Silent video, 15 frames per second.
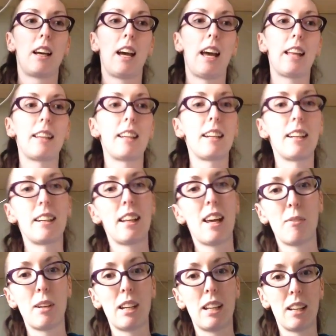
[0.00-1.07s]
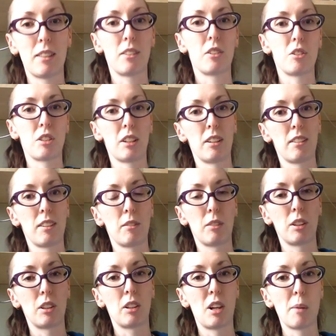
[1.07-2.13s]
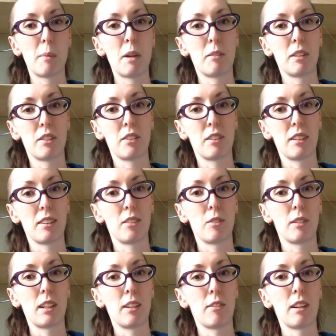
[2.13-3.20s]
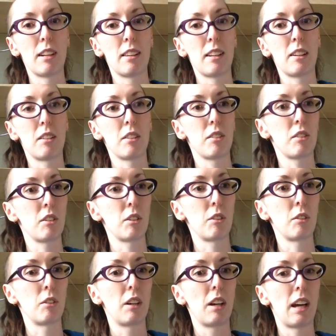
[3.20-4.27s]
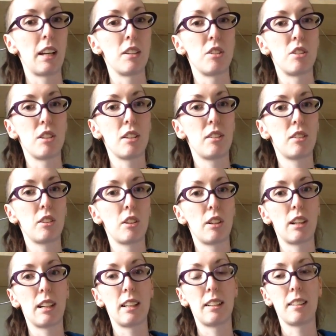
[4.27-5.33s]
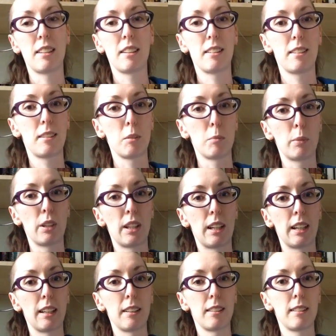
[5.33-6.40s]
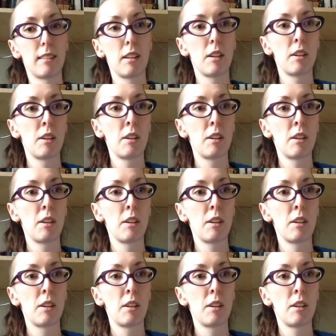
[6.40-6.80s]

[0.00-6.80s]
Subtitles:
And they didn't have any other charts that were on my wish list when I went there. So I just got supplies.